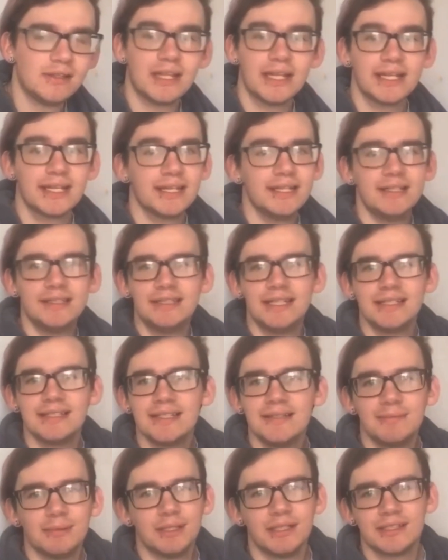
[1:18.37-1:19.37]
Like
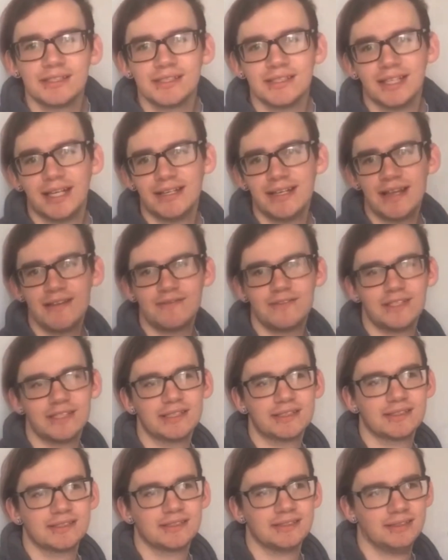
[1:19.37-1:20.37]
Disney Plus and
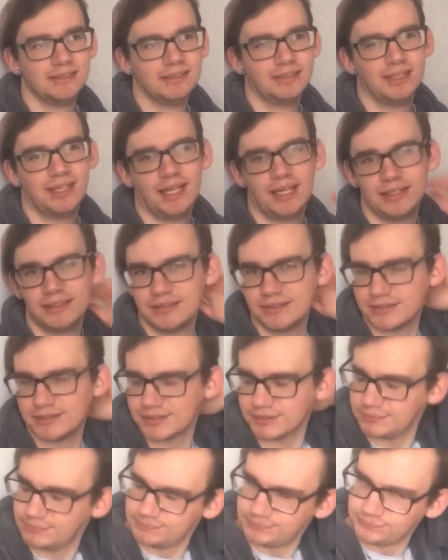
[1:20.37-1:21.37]
Netflix,
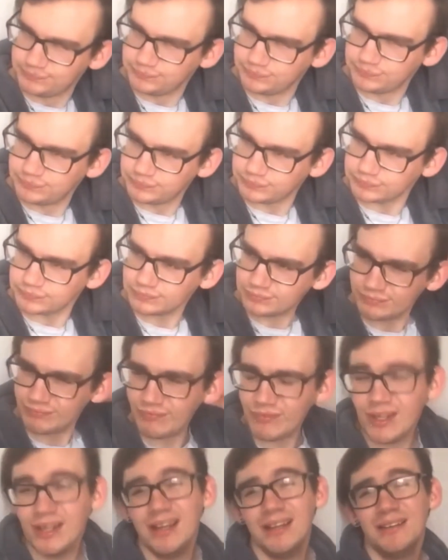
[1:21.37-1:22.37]
and
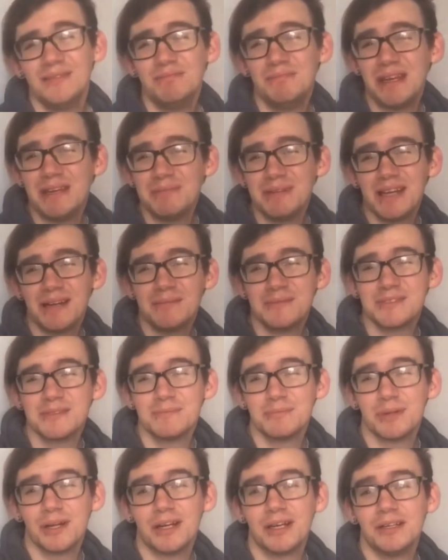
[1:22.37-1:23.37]
maybe
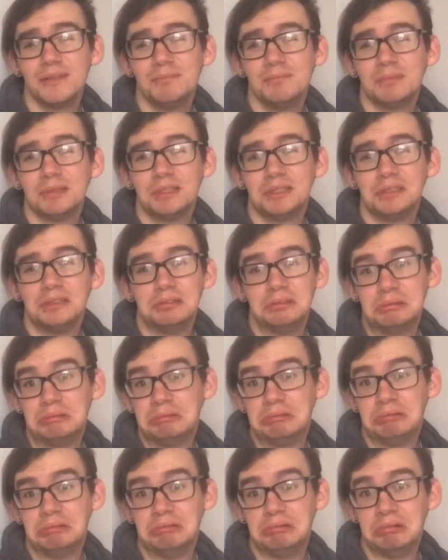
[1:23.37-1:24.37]
Amazon Prime, but
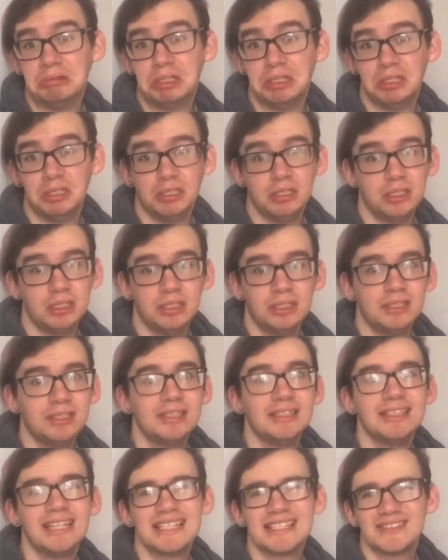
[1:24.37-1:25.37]

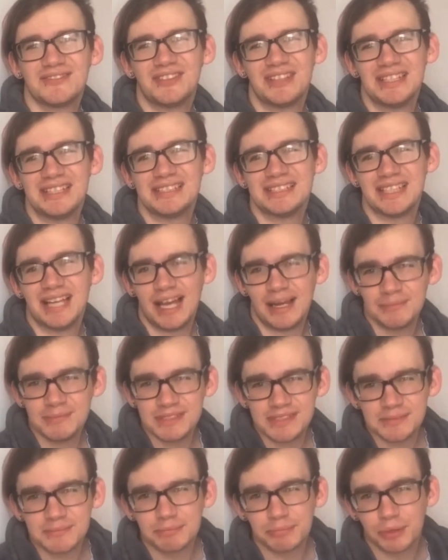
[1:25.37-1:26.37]
let's face it,
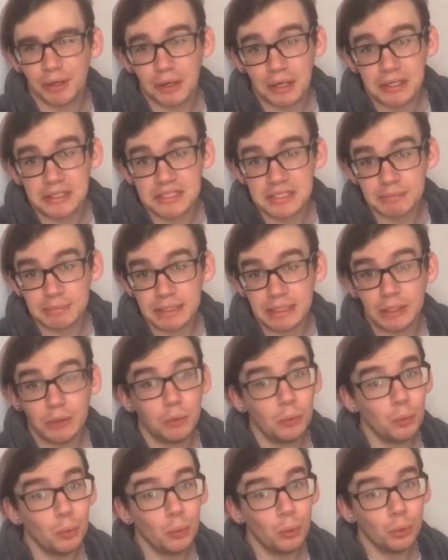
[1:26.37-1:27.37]
Amazon Prime's a bit.